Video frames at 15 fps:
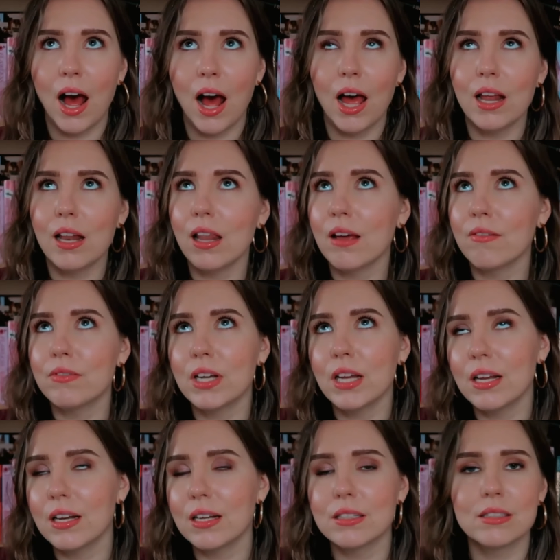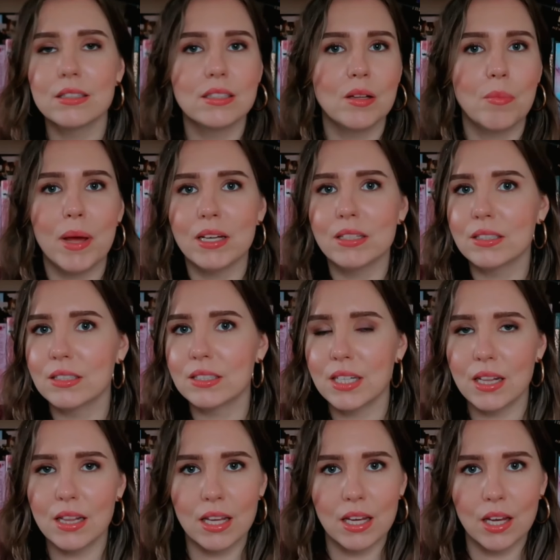I loved it, it's the best
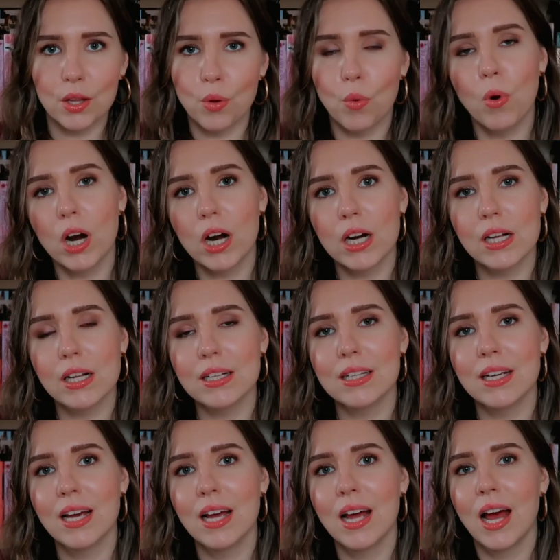thing in the world,